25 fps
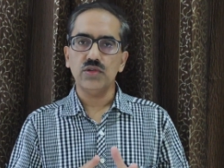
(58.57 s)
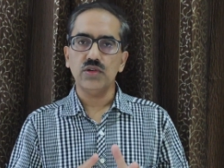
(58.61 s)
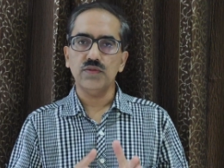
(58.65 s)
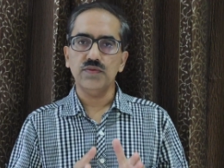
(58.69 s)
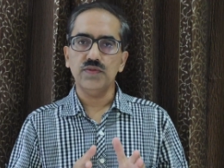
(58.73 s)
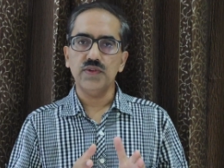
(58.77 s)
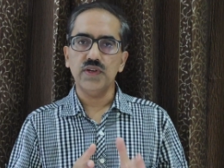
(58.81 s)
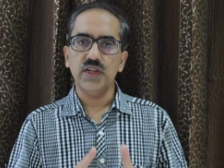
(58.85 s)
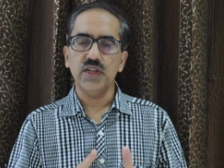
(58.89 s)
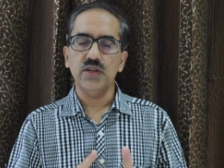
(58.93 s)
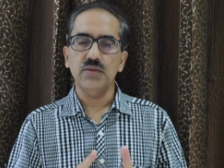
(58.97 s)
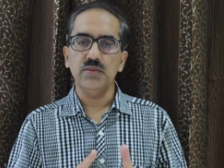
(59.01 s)

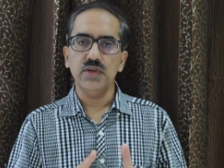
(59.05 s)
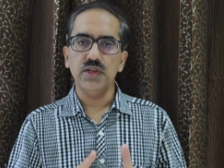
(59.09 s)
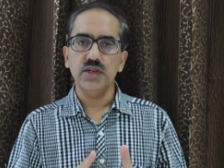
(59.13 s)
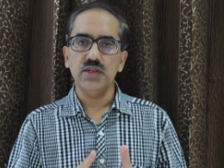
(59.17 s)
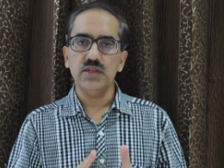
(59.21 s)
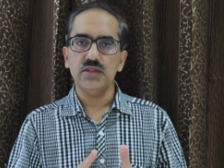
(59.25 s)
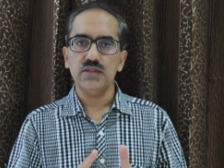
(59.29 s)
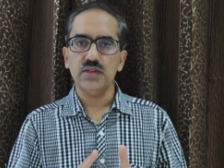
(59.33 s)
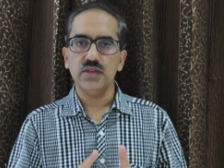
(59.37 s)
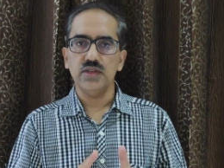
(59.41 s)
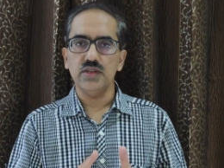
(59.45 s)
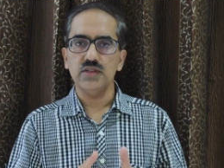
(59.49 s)
of 10
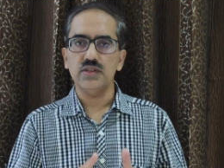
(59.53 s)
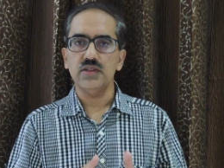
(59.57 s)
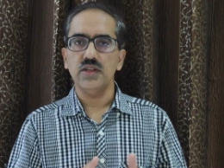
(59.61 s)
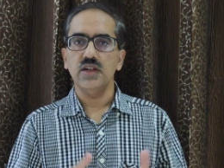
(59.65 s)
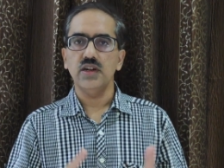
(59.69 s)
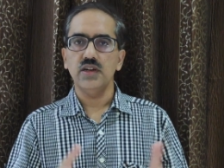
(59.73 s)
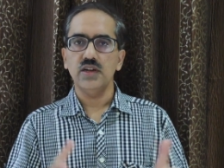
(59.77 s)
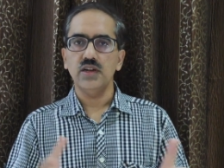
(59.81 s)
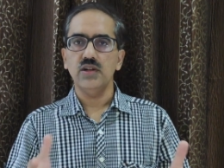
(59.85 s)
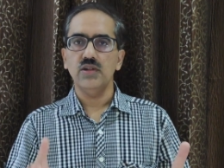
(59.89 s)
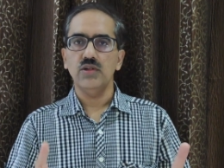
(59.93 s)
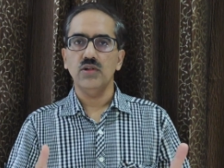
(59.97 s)
minutes is a
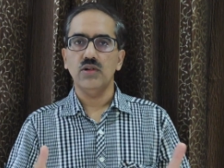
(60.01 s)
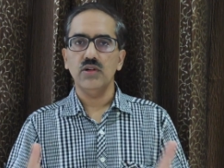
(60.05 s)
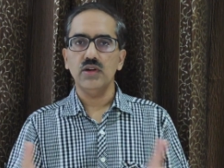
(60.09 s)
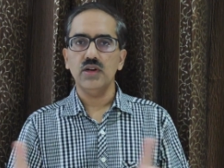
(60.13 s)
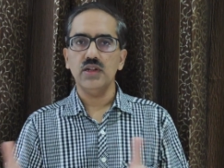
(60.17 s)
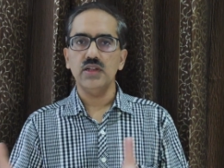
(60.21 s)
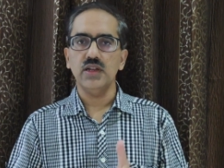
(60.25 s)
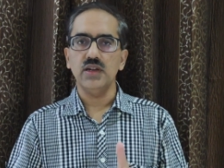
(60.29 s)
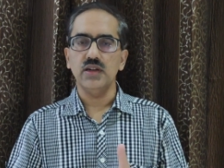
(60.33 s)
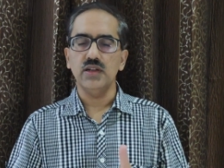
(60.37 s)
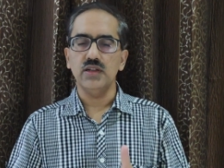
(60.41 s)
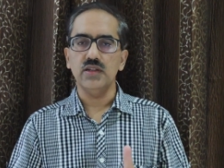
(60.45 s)
little
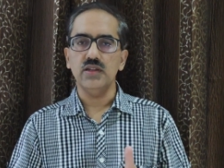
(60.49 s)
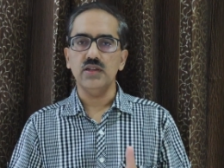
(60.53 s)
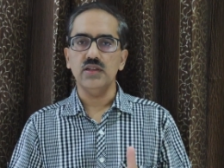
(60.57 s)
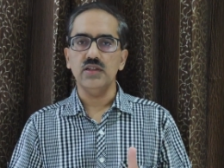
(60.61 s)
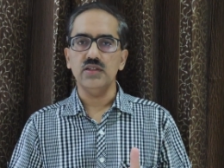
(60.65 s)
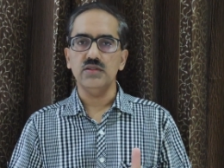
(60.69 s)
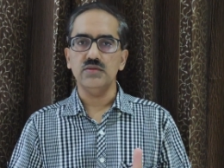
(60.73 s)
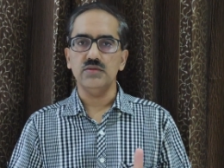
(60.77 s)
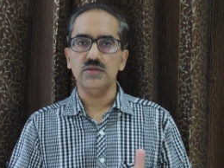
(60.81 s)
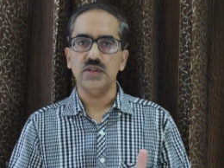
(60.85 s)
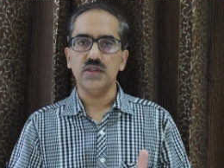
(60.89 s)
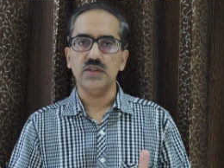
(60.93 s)
longer than
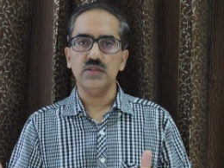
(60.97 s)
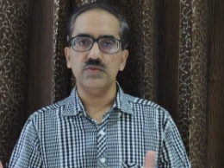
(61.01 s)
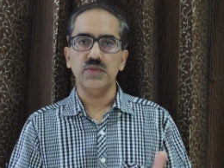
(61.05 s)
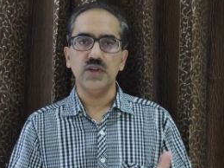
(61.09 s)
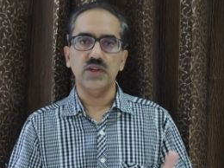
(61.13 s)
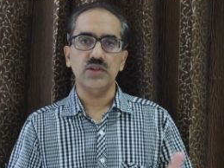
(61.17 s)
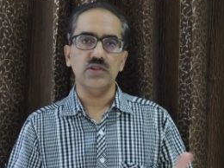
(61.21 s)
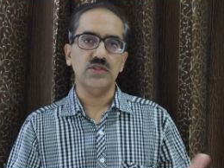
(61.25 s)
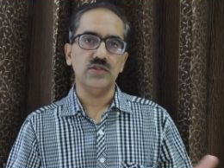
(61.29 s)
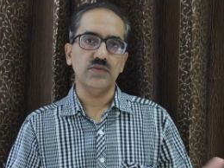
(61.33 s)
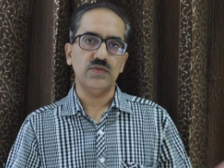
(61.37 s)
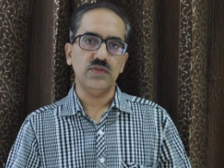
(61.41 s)
others just
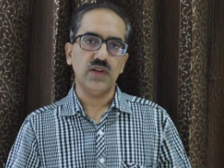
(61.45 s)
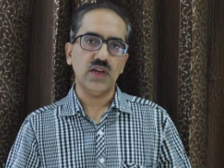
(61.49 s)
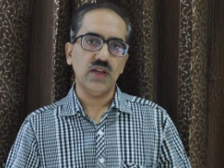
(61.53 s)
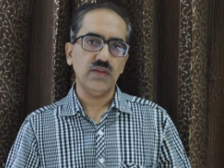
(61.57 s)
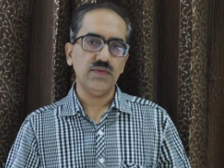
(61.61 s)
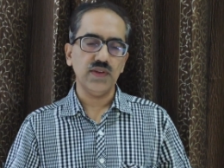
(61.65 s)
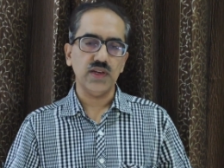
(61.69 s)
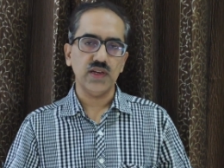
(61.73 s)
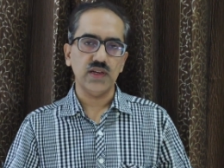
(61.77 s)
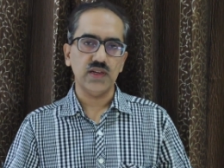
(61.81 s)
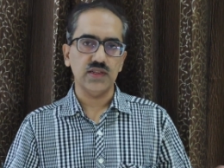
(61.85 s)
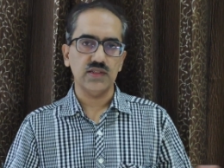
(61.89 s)
because of
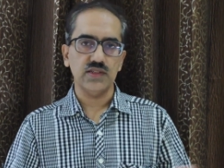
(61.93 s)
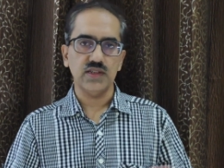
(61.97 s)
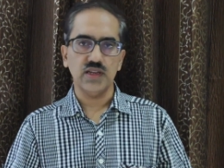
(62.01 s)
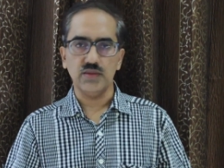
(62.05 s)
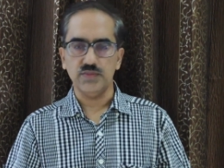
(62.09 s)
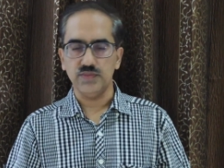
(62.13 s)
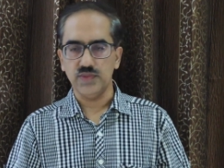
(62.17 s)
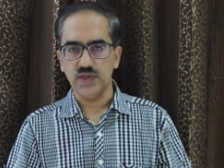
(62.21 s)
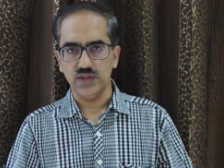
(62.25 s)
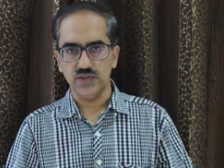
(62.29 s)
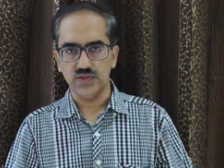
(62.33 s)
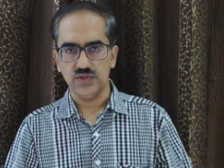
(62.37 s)
traffic it is
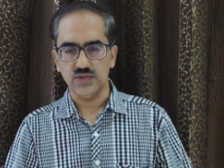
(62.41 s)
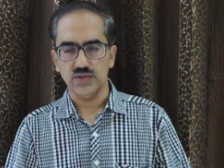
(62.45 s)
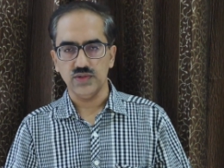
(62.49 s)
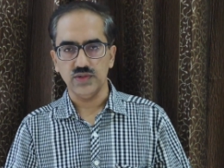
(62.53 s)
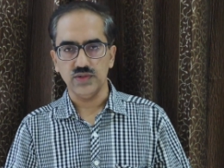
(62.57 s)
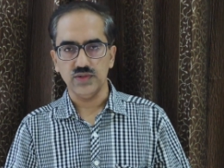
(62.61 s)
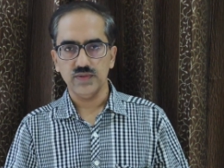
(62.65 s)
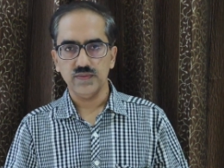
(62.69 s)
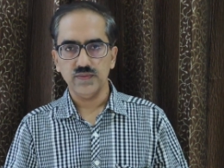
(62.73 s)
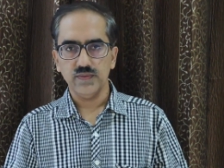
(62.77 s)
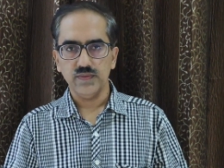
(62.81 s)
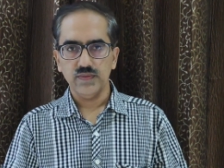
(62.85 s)
happening so.
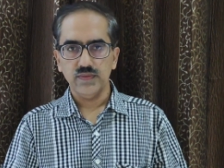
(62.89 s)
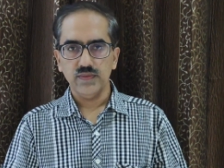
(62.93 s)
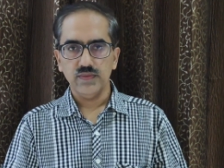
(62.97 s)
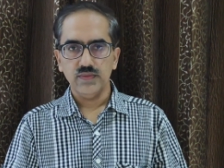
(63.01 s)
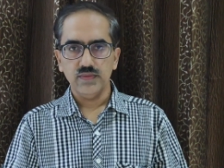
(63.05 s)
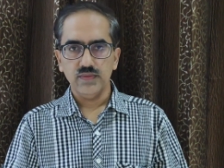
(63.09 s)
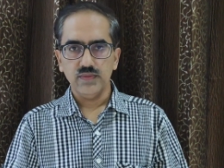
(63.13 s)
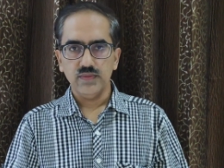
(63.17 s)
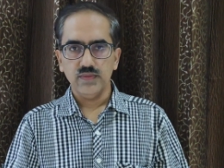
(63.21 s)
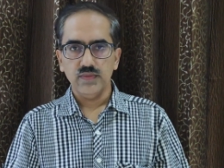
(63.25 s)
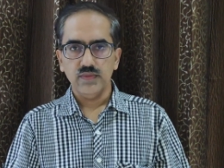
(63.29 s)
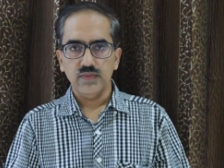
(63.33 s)

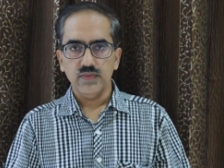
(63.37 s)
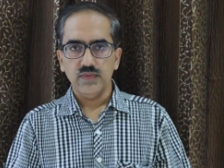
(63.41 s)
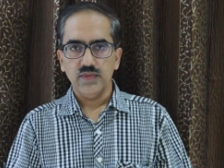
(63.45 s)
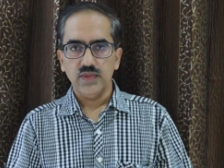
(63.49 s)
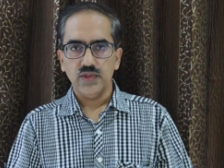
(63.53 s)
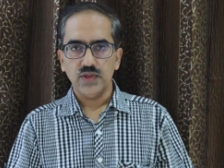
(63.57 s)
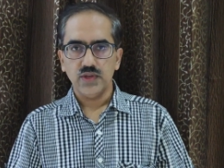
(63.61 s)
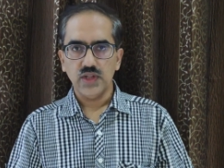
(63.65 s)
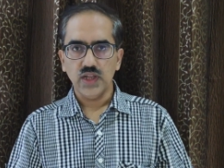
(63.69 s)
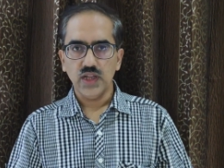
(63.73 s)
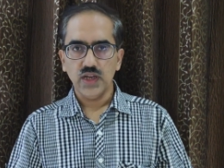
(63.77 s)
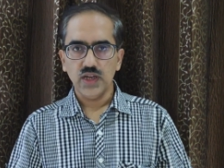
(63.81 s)

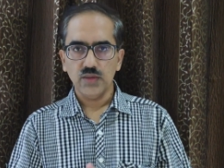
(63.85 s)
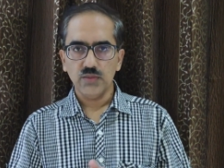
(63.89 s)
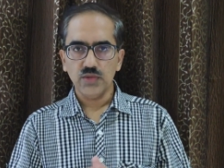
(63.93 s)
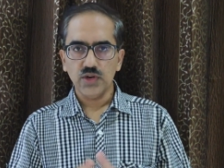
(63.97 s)
So there are a